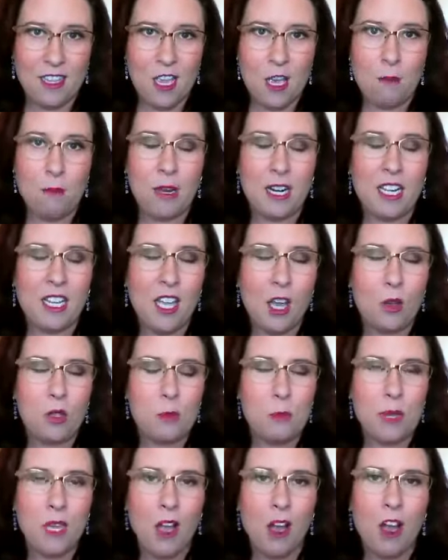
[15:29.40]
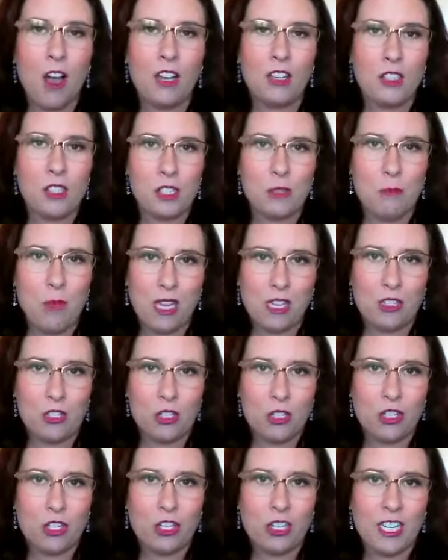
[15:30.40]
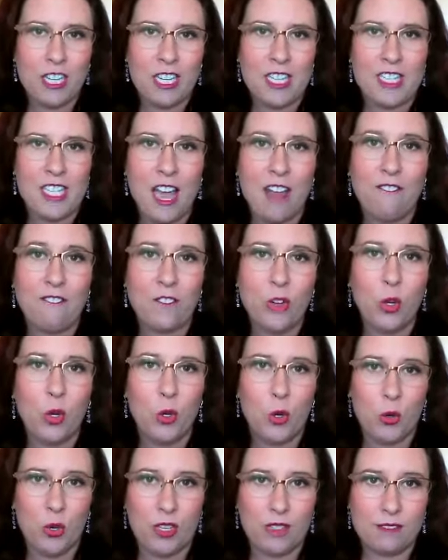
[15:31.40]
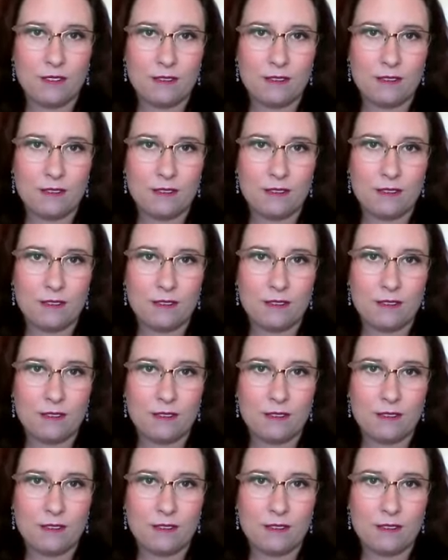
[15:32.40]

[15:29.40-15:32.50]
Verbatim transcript: but it goes beyond just making sure your kids have food